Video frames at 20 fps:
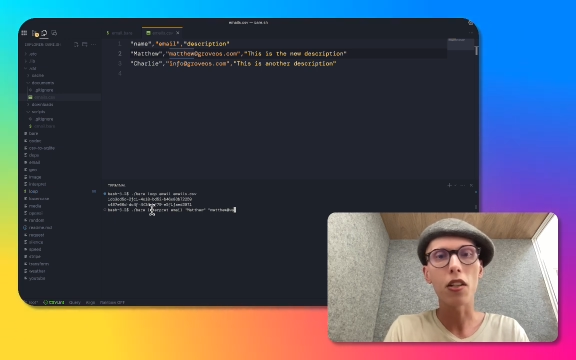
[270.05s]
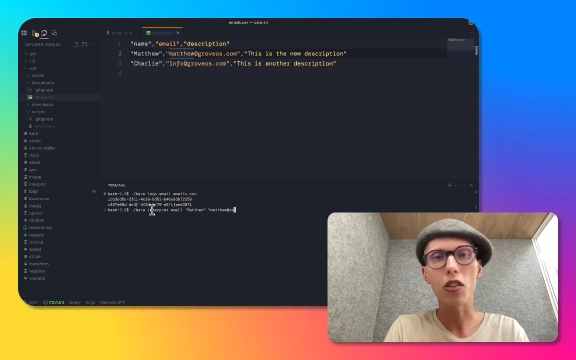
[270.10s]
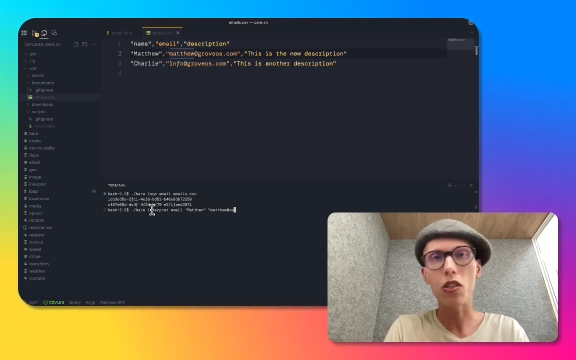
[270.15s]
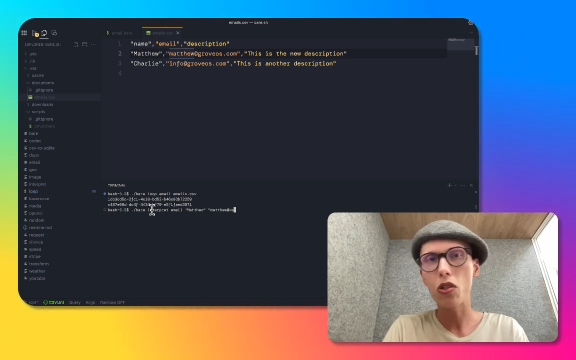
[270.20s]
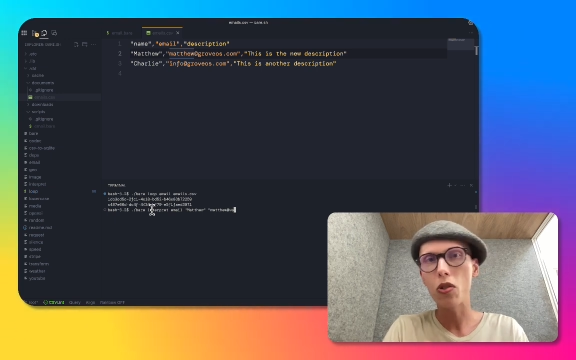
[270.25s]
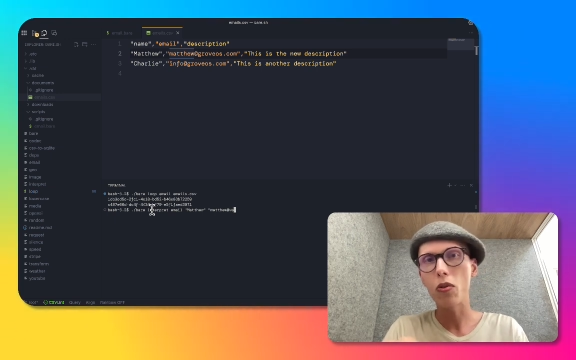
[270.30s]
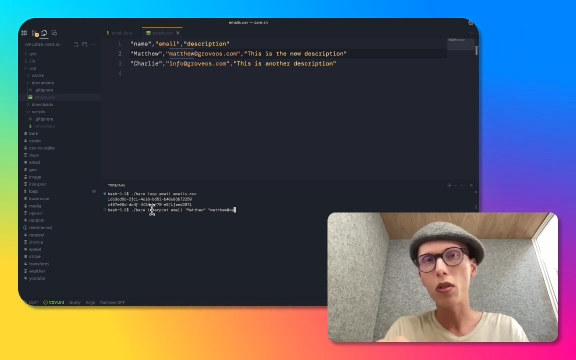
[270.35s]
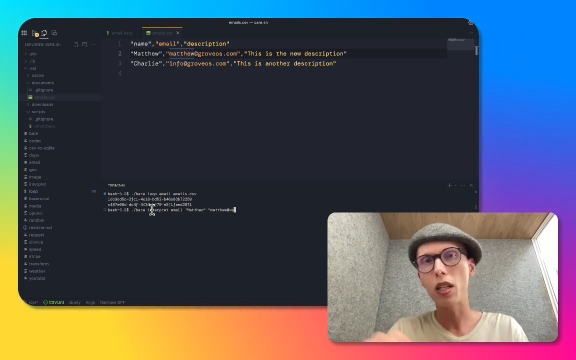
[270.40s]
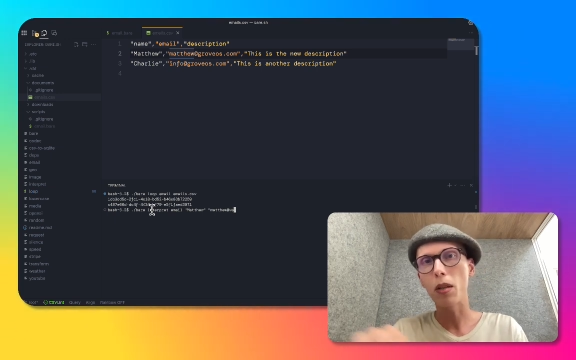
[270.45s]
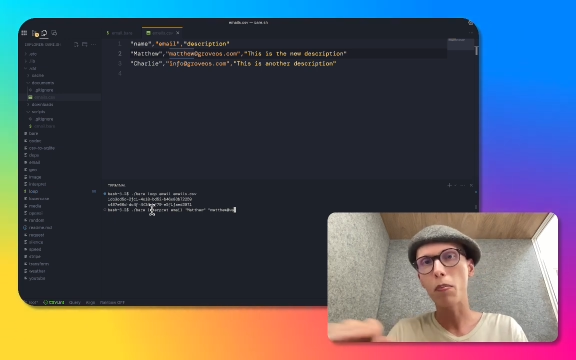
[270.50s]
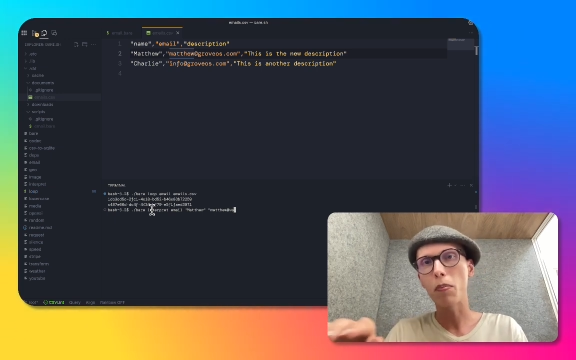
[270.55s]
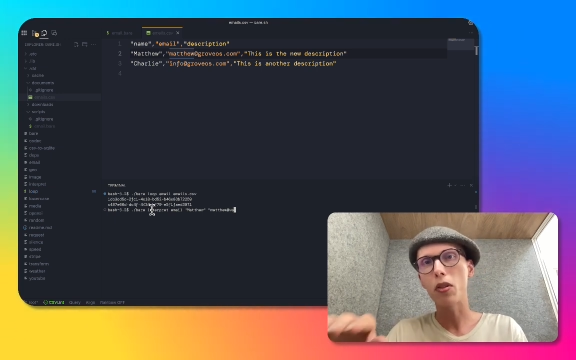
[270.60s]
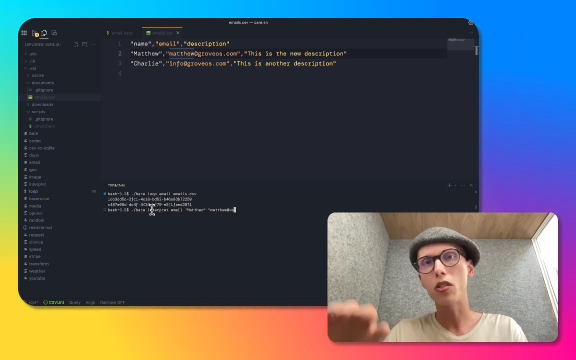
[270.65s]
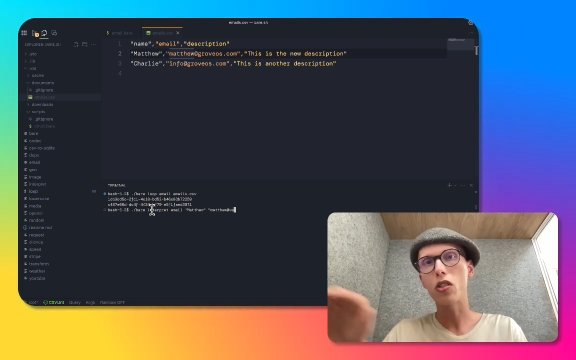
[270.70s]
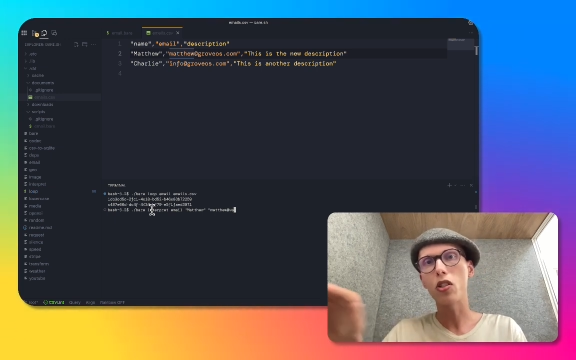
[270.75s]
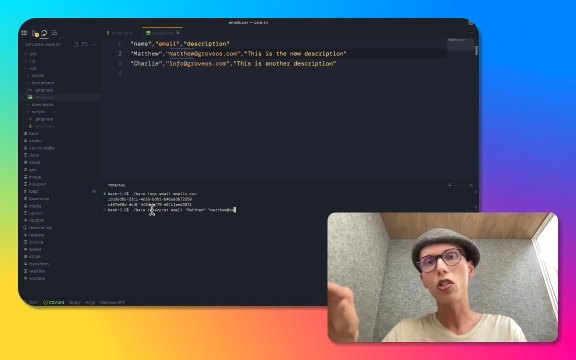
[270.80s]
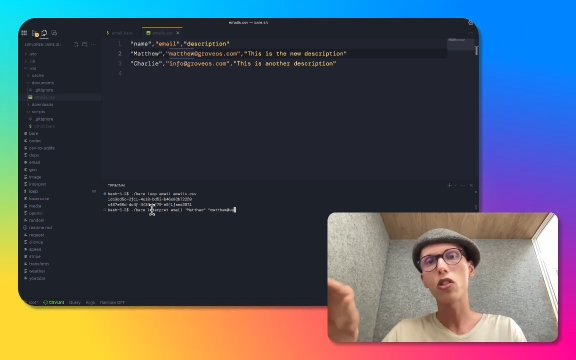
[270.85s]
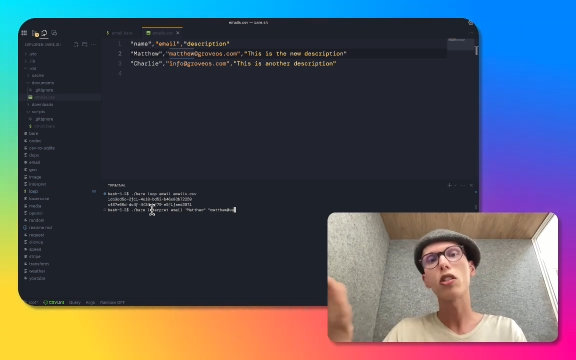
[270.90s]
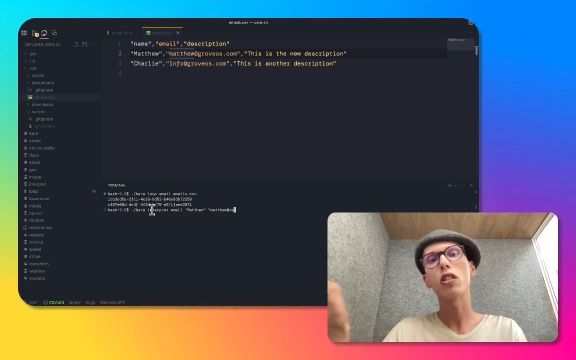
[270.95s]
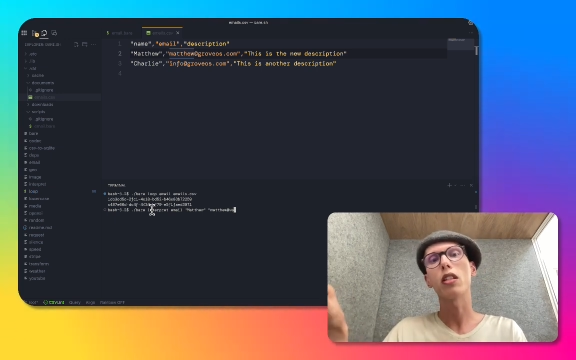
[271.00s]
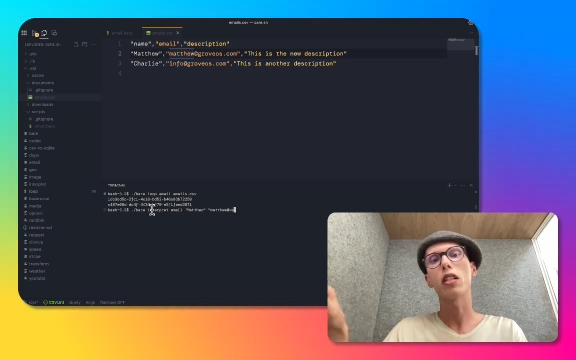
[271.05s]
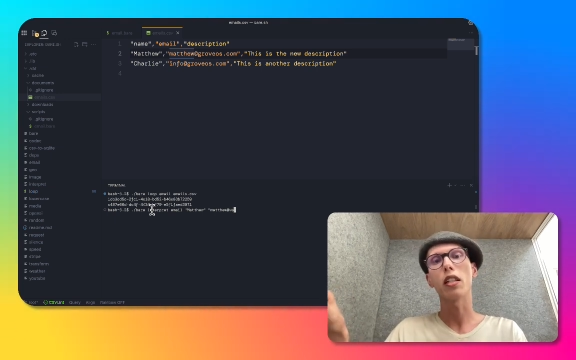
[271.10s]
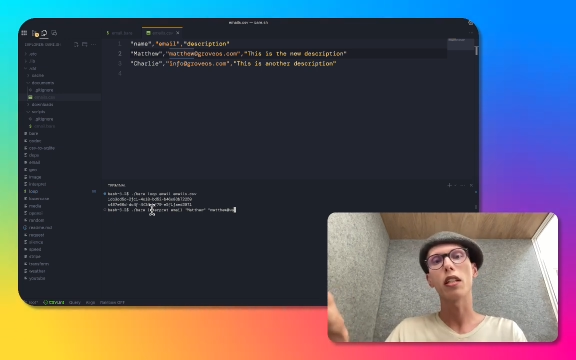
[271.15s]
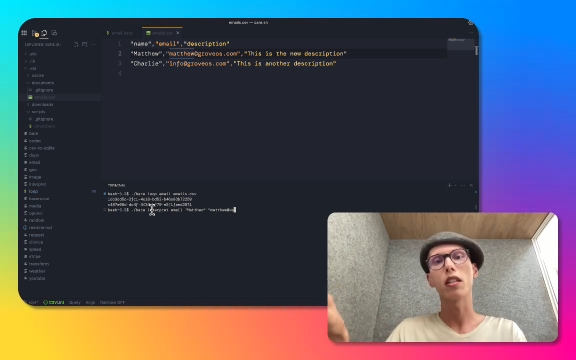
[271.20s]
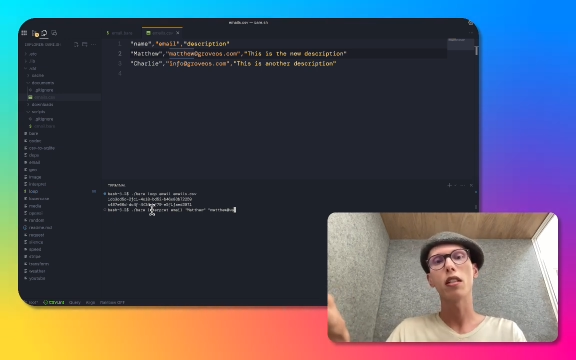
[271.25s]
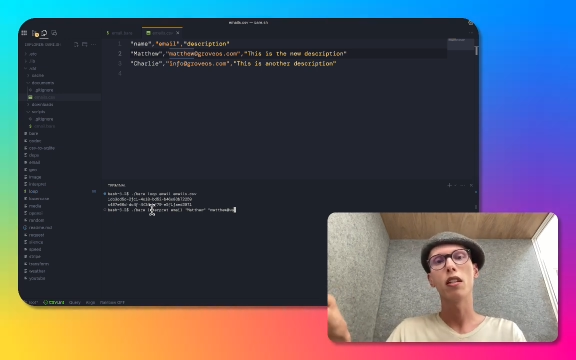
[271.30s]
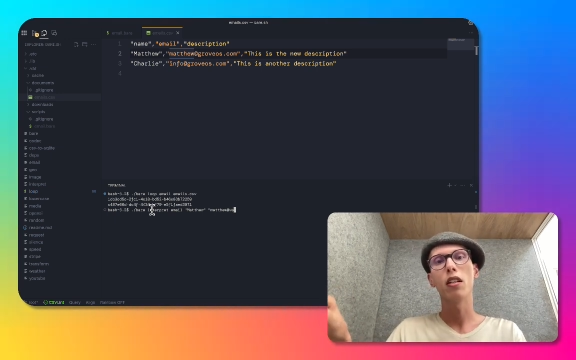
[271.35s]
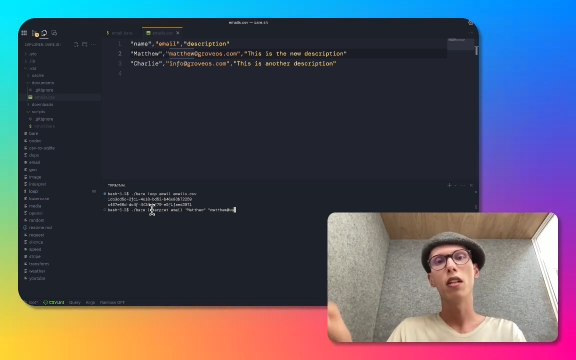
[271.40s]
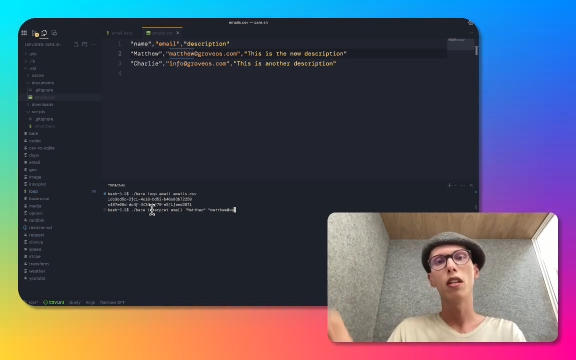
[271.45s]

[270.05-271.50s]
it's doing it positionally.